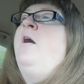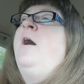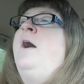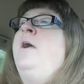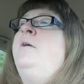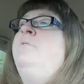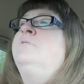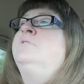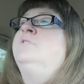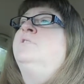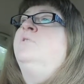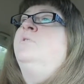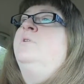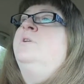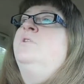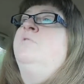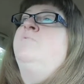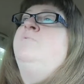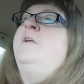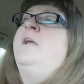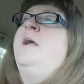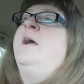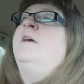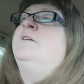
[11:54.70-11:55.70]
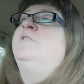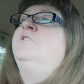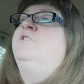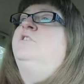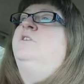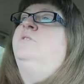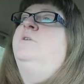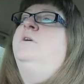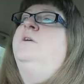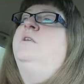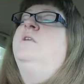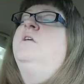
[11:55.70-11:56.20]
I was going to react
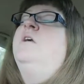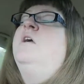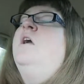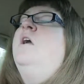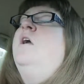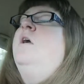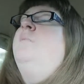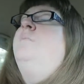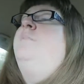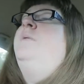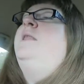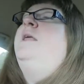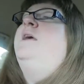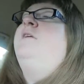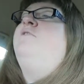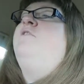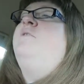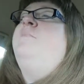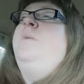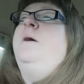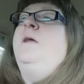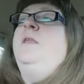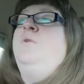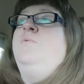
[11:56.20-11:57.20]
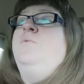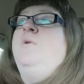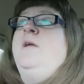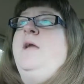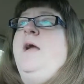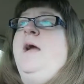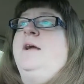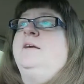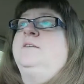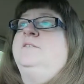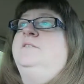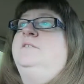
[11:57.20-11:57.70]
to it. But everybody
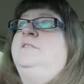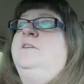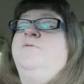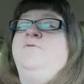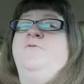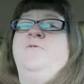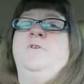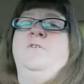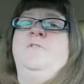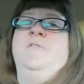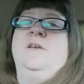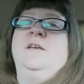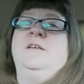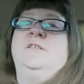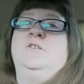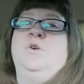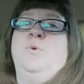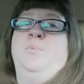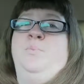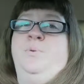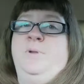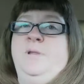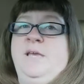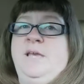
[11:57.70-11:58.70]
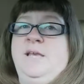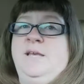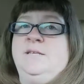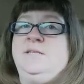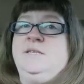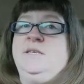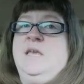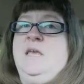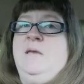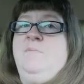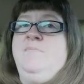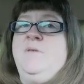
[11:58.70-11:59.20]
reacts differently, so
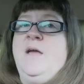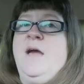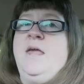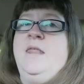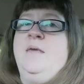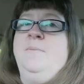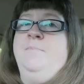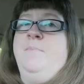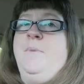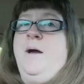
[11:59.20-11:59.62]
please keep that in